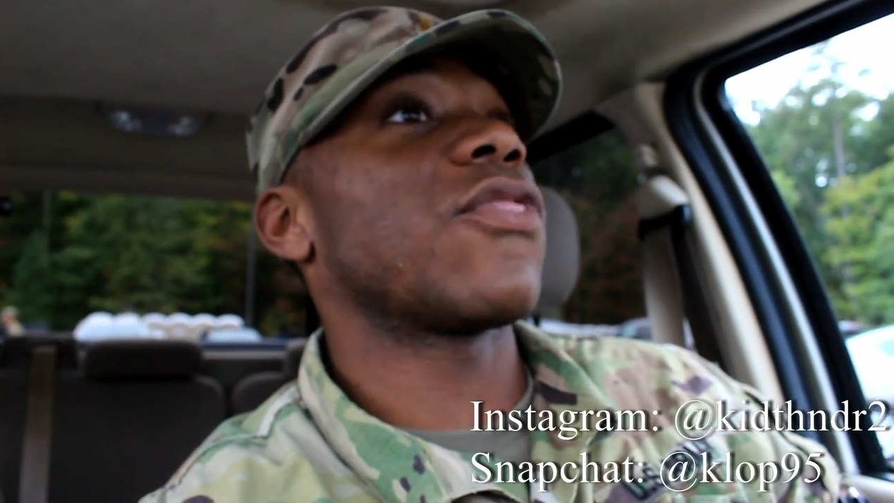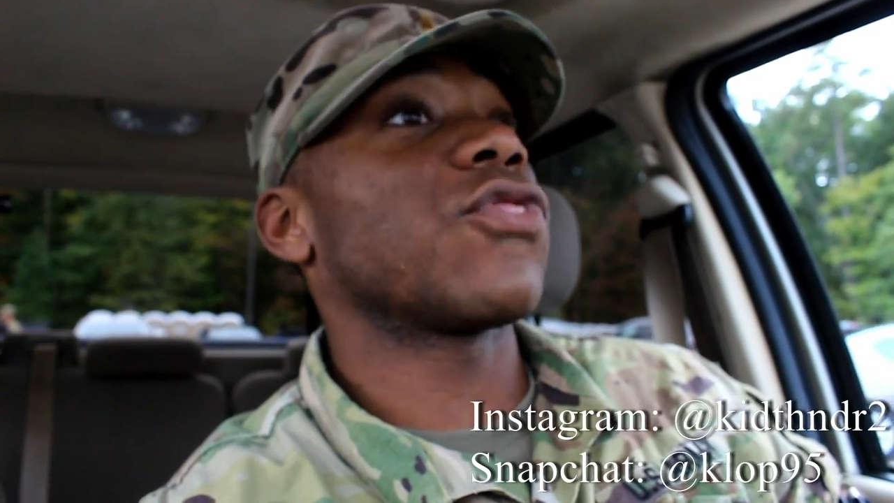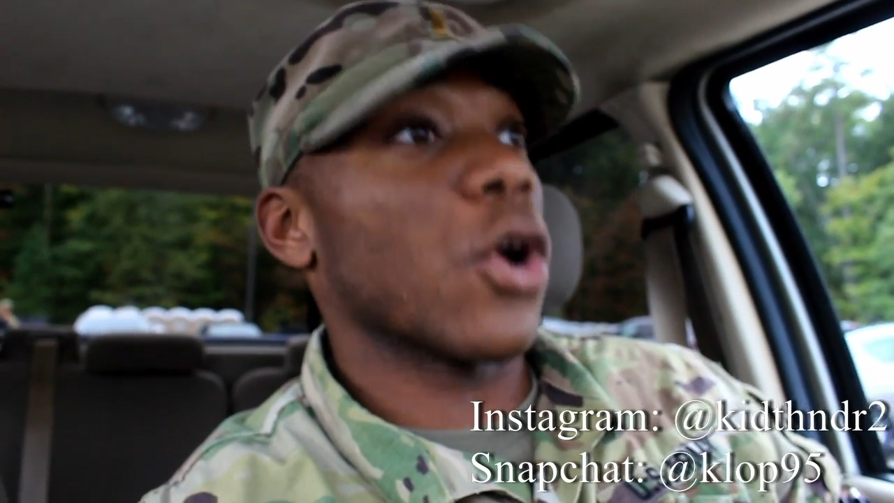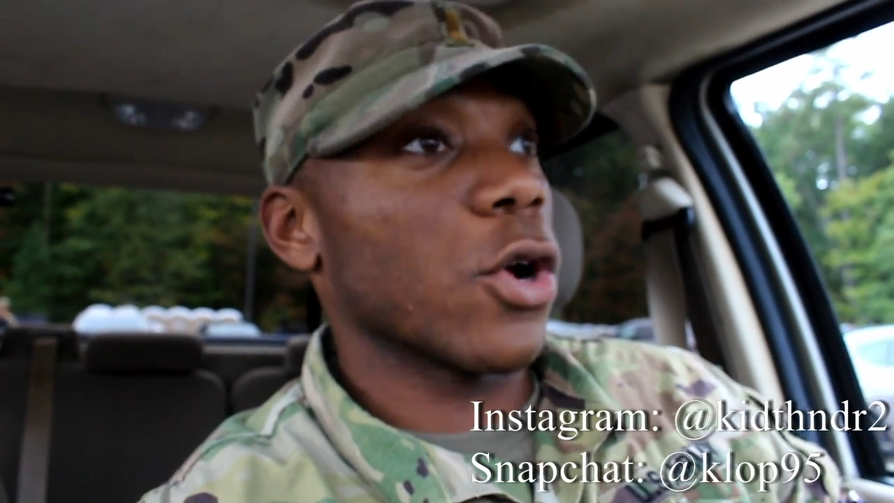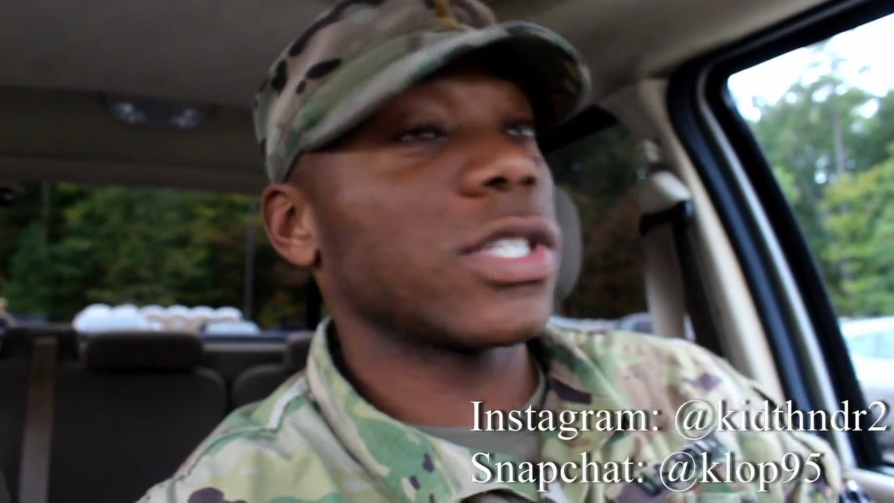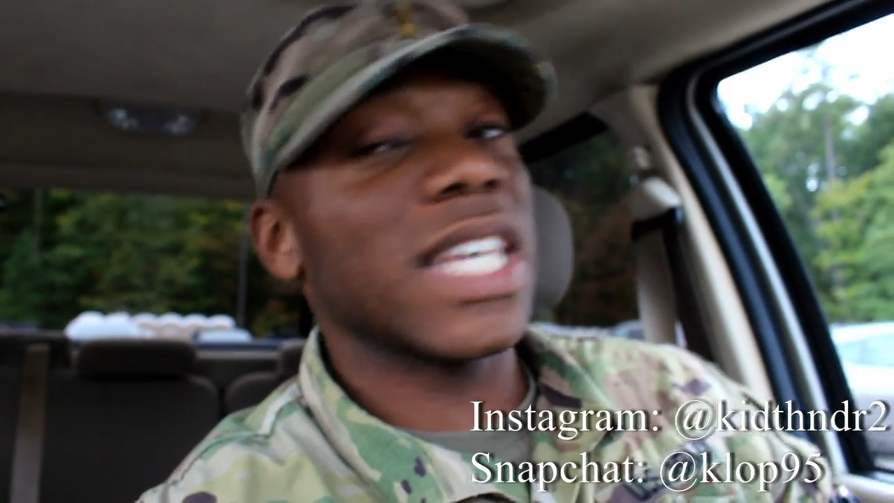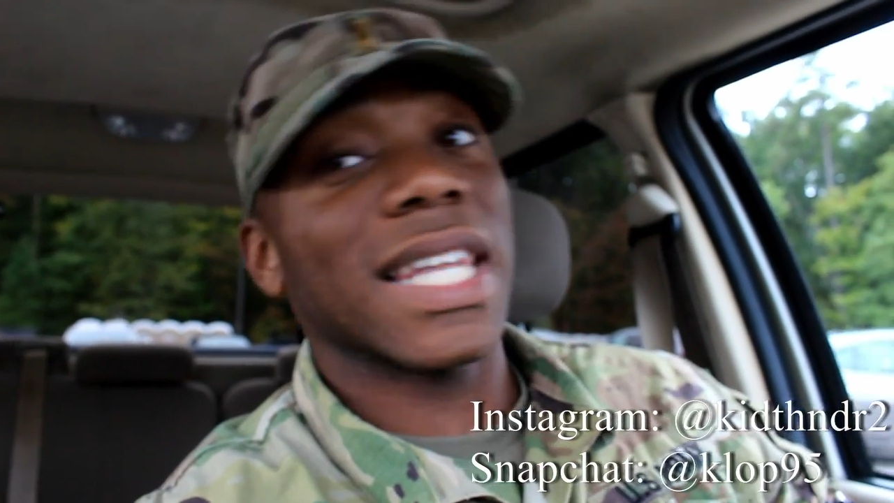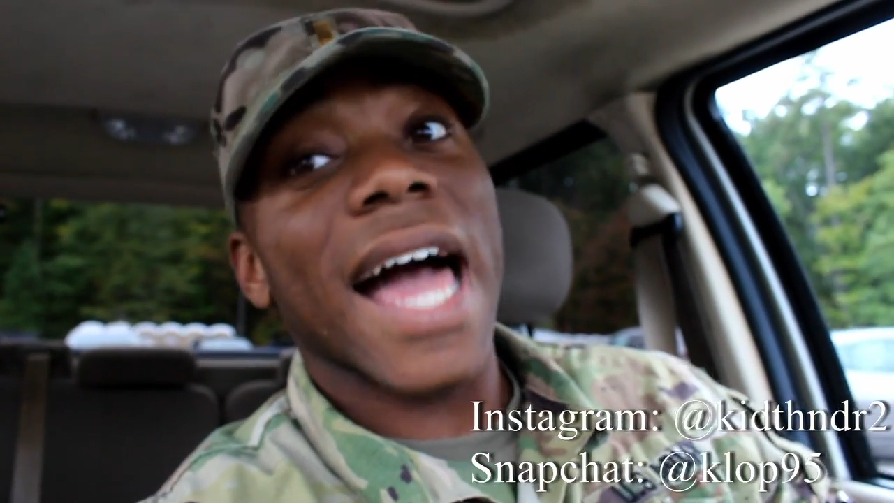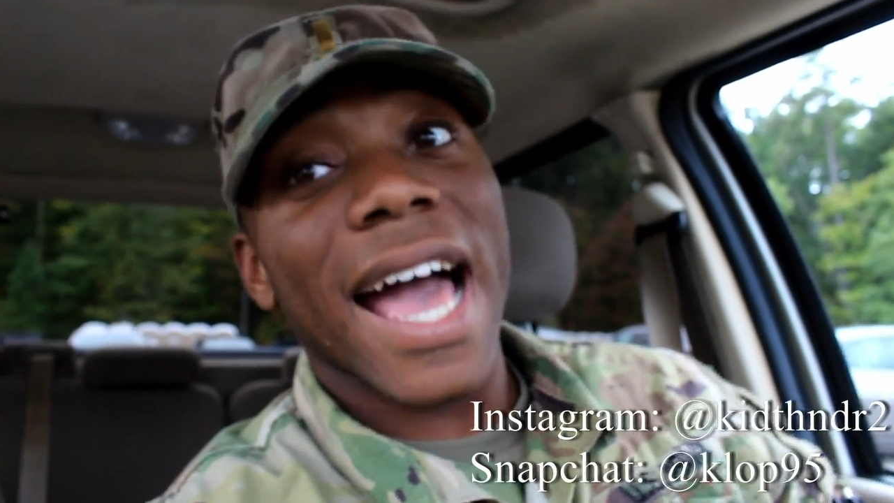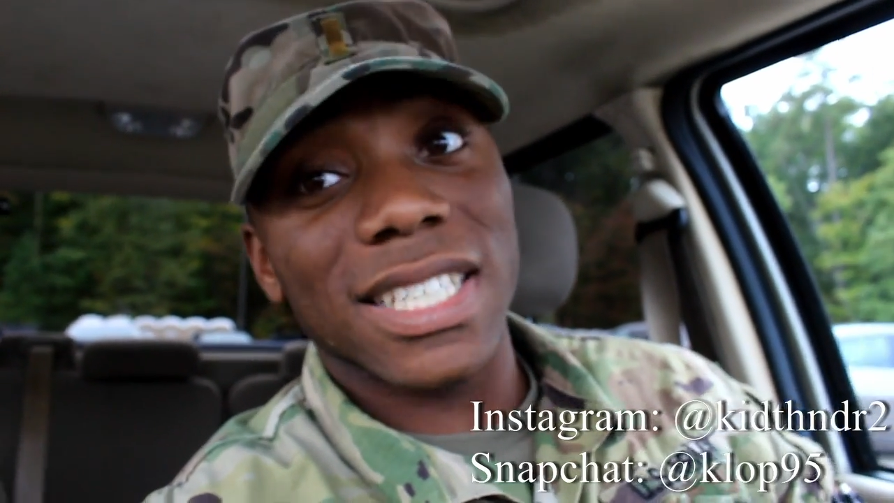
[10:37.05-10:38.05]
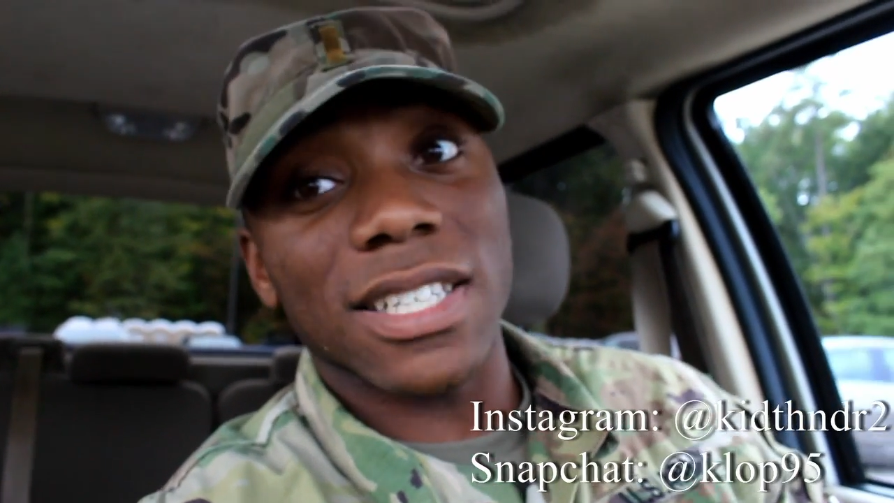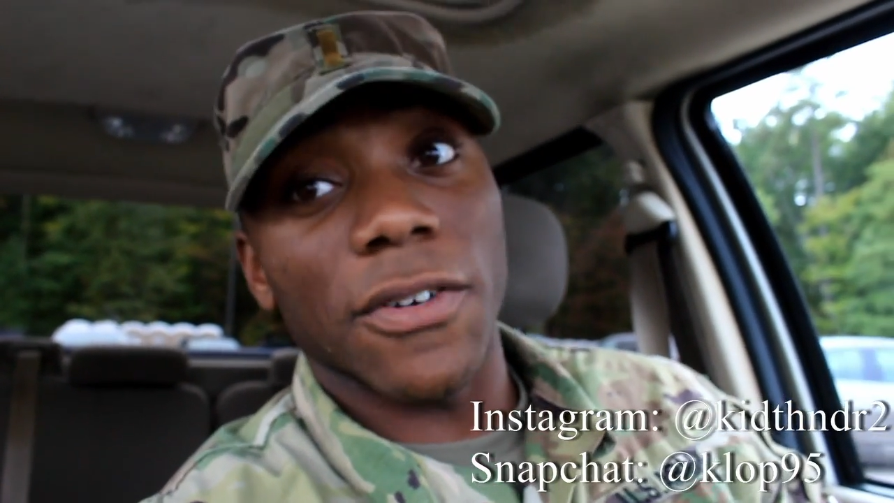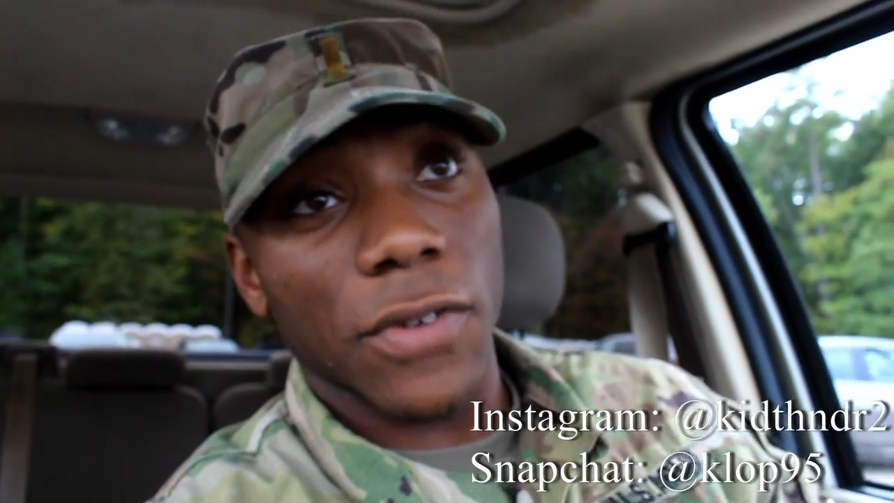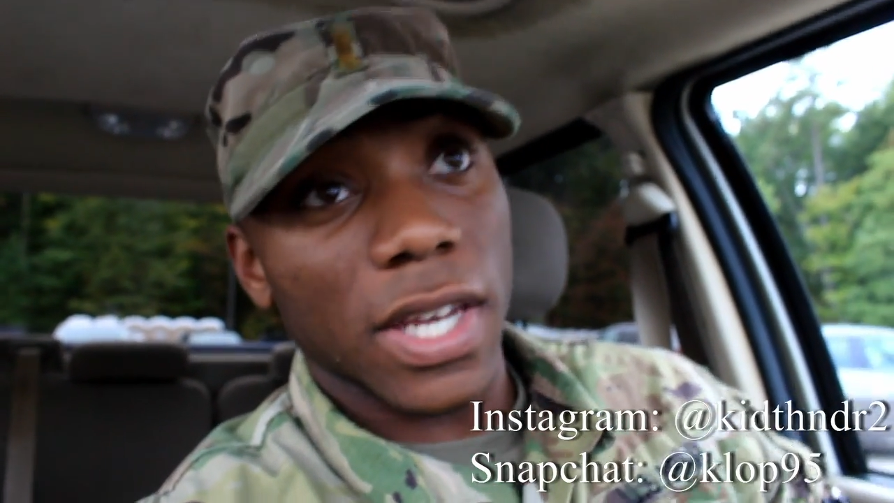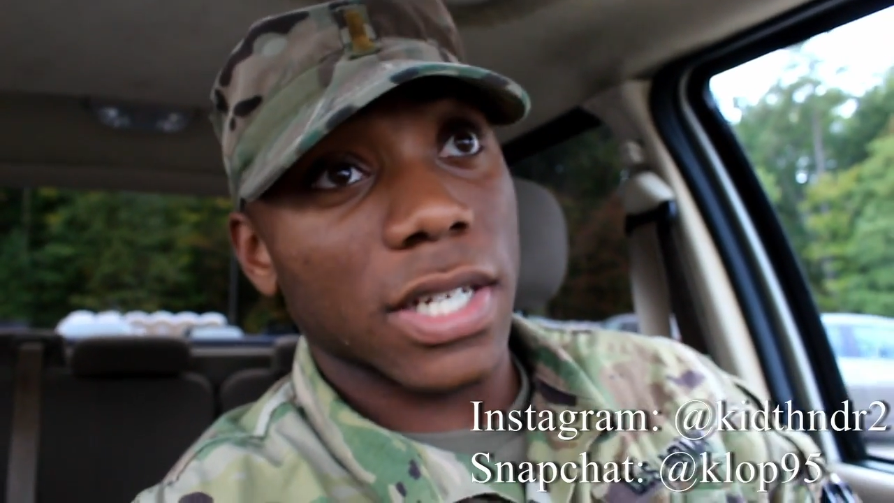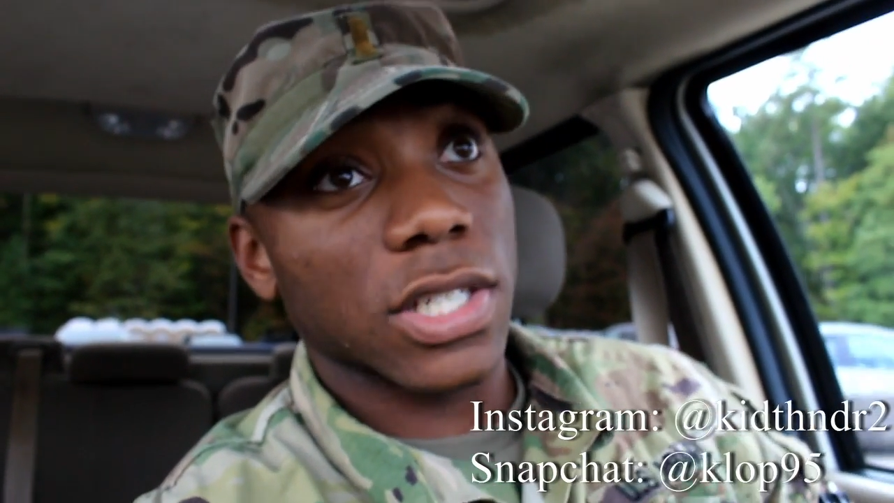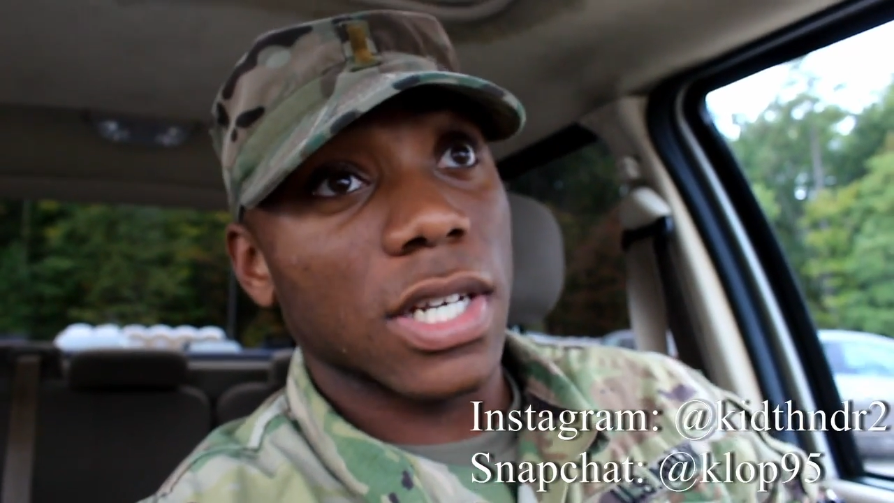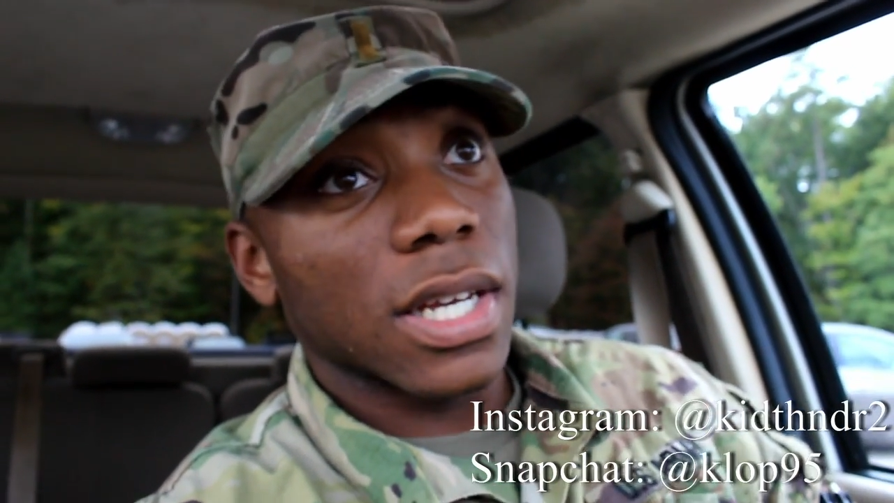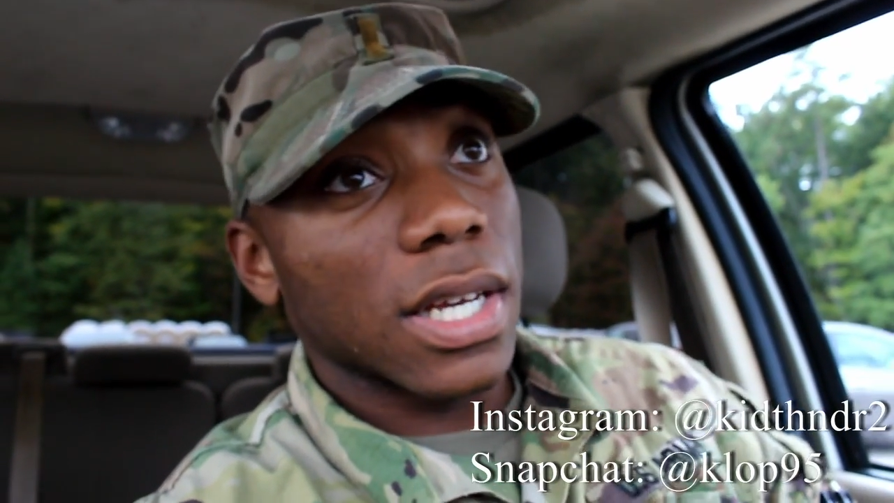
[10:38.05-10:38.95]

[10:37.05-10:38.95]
third to last to finish.